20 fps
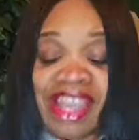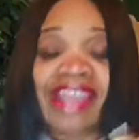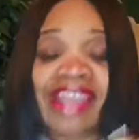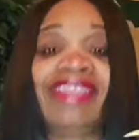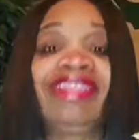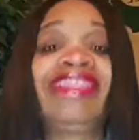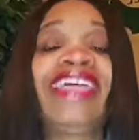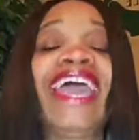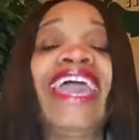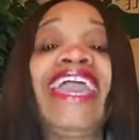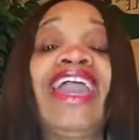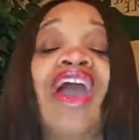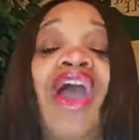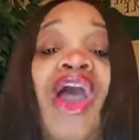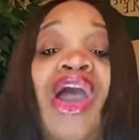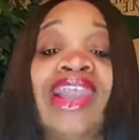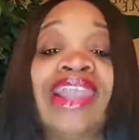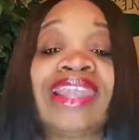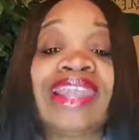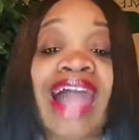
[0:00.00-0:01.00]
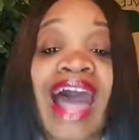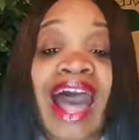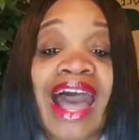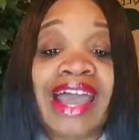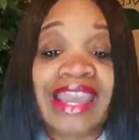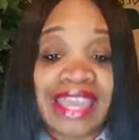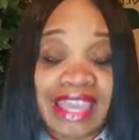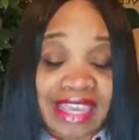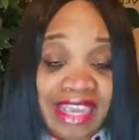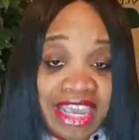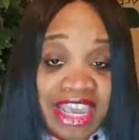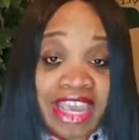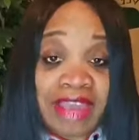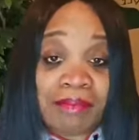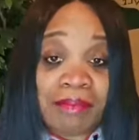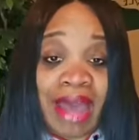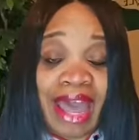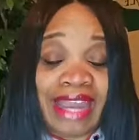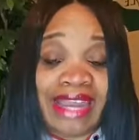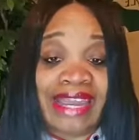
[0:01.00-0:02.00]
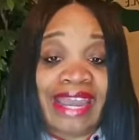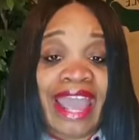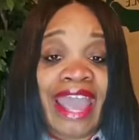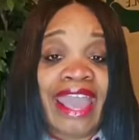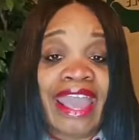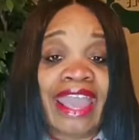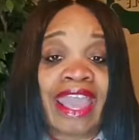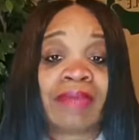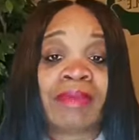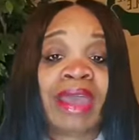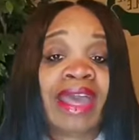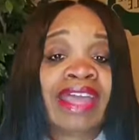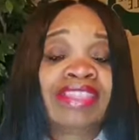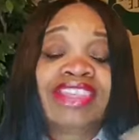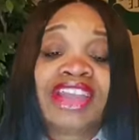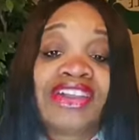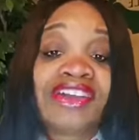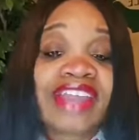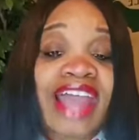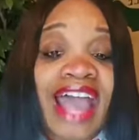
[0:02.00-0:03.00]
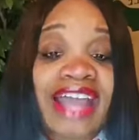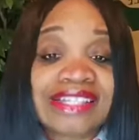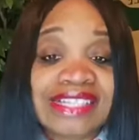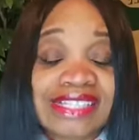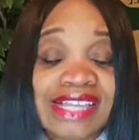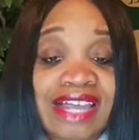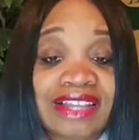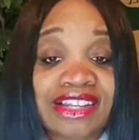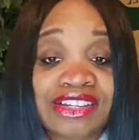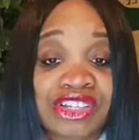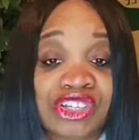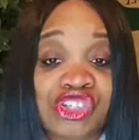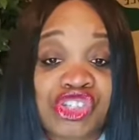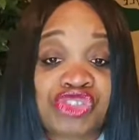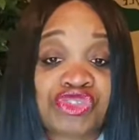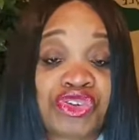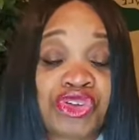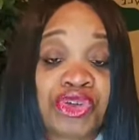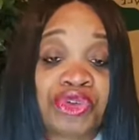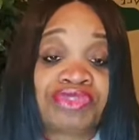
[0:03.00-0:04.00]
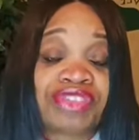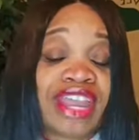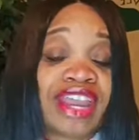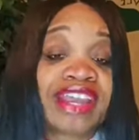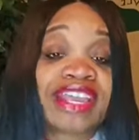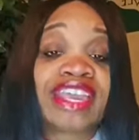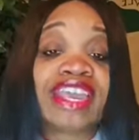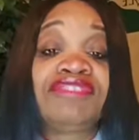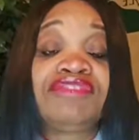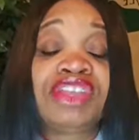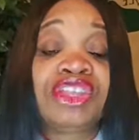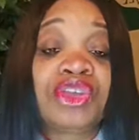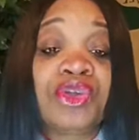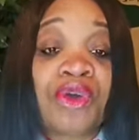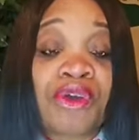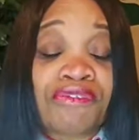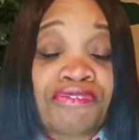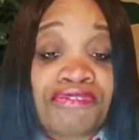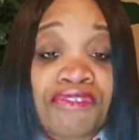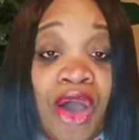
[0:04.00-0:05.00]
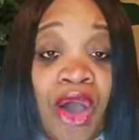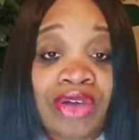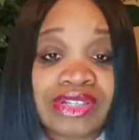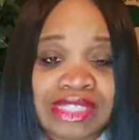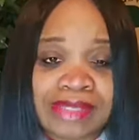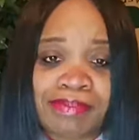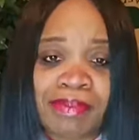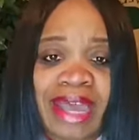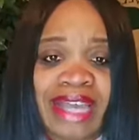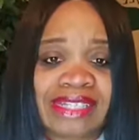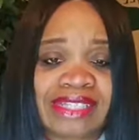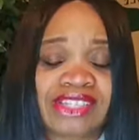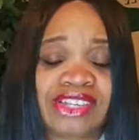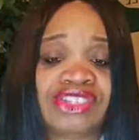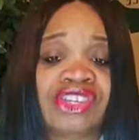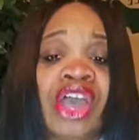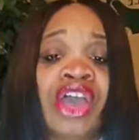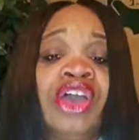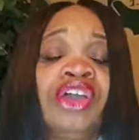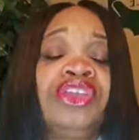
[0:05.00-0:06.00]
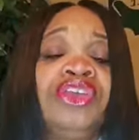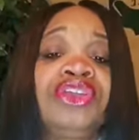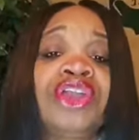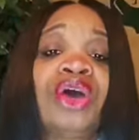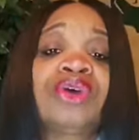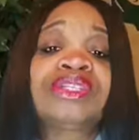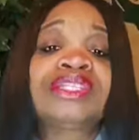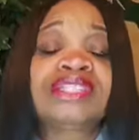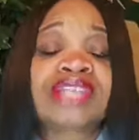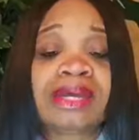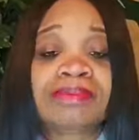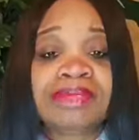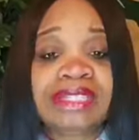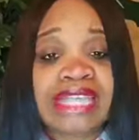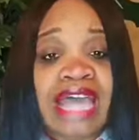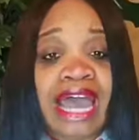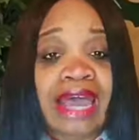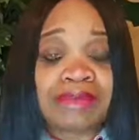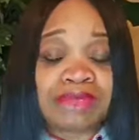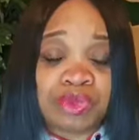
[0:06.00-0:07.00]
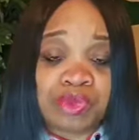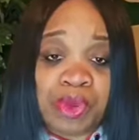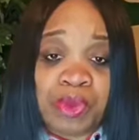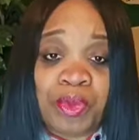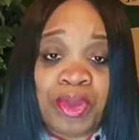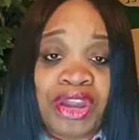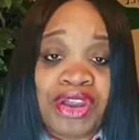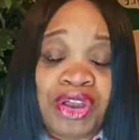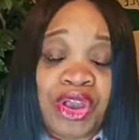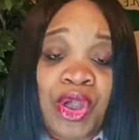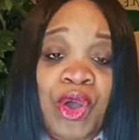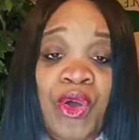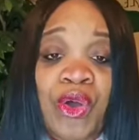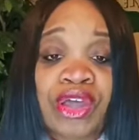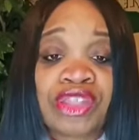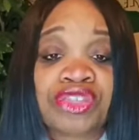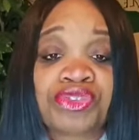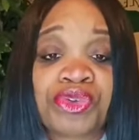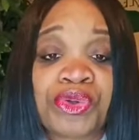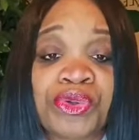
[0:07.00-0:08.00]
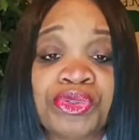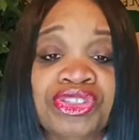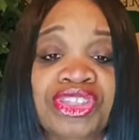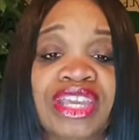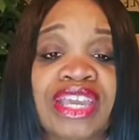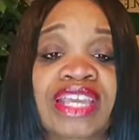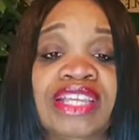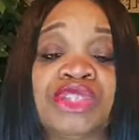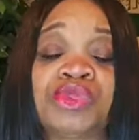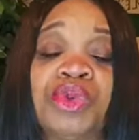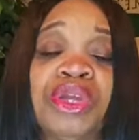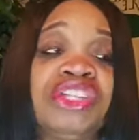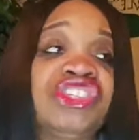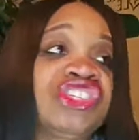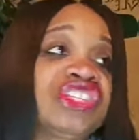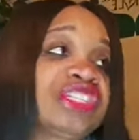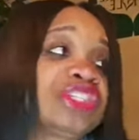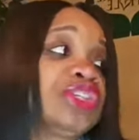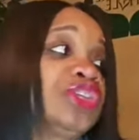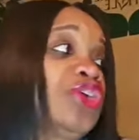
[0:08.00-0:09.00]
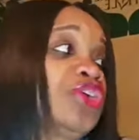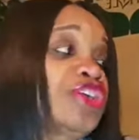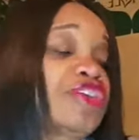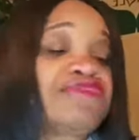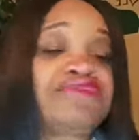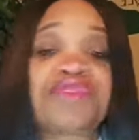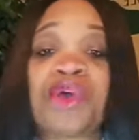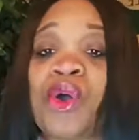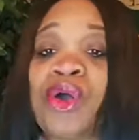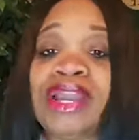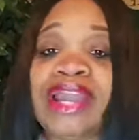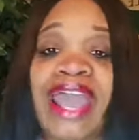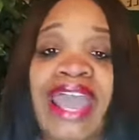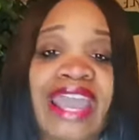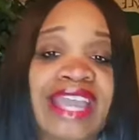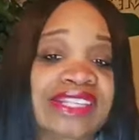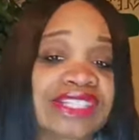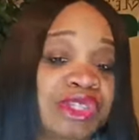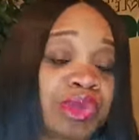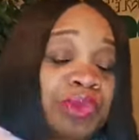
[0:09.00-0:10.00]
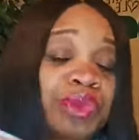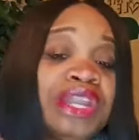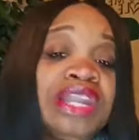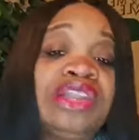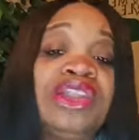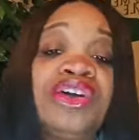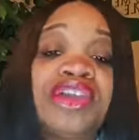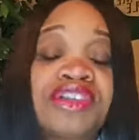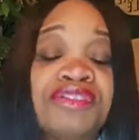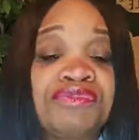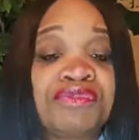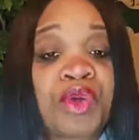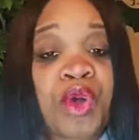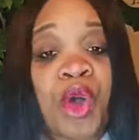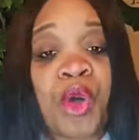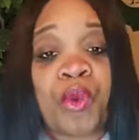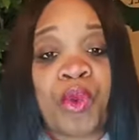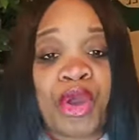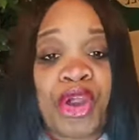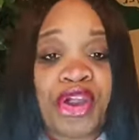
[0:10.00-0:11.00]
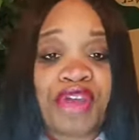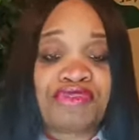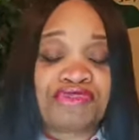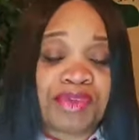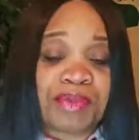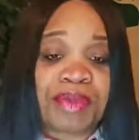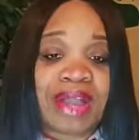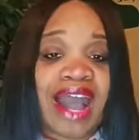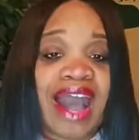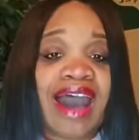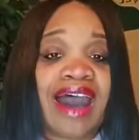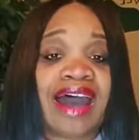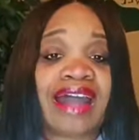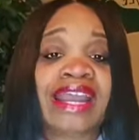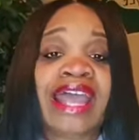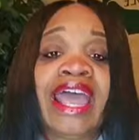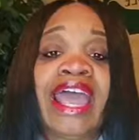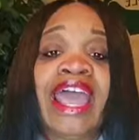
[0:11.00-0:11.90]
They are lying in my name. They're not telling the truth. They're giving you a false message. You know, sometimes when we're going through things, we're just looking for an answer. We're looking for a word from God.